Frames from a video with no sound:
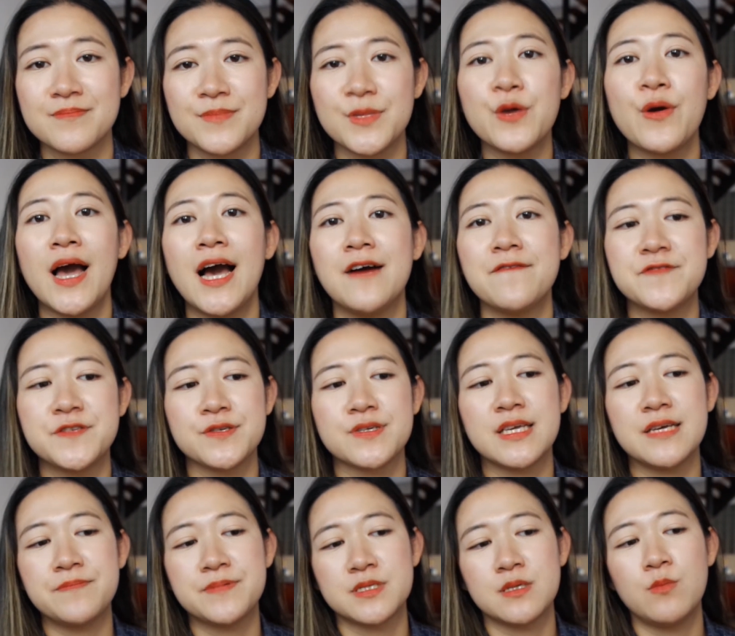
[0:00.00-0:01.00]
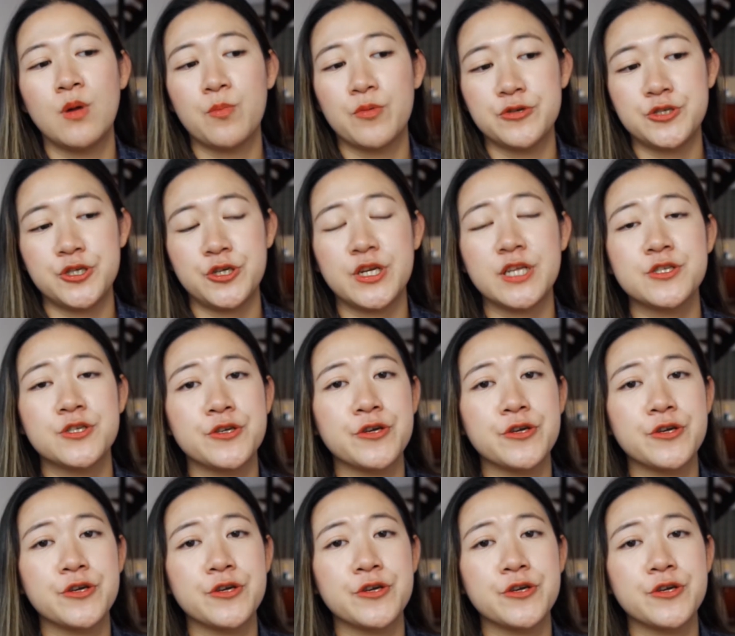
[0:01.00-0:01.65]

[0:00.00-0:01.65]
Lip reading: You have to give some opportunity to